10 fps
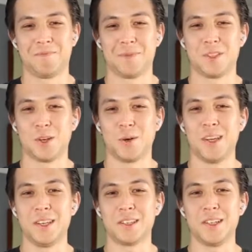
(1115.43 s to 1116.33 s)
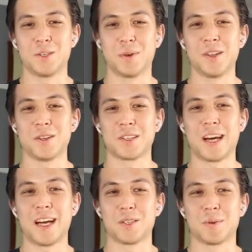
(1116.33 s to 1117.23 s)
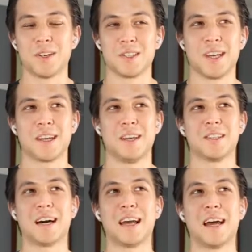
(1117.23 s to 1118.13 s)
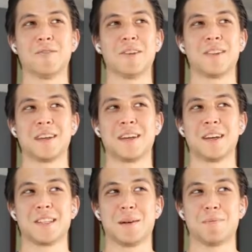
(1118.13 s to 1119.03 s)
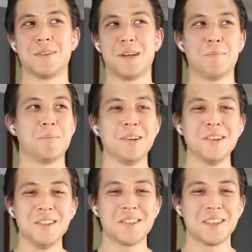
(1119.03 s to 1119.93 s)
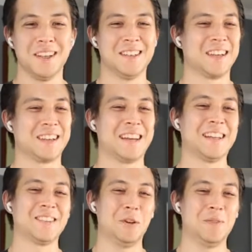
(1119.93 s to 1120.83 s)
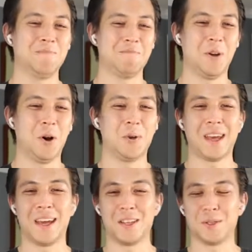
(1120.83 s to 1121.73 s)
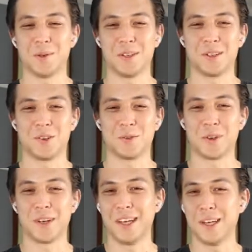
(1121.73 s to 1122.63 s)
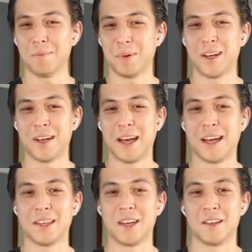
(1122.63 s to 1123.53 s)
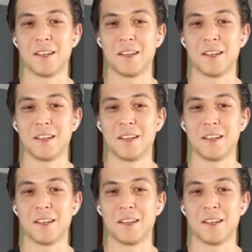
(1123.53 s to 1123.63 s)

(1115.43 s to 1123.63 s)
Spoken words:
So he's one of those guys where it's like he's got everything except the numbers, and it's like that's okay to a degree, but at the end of the day,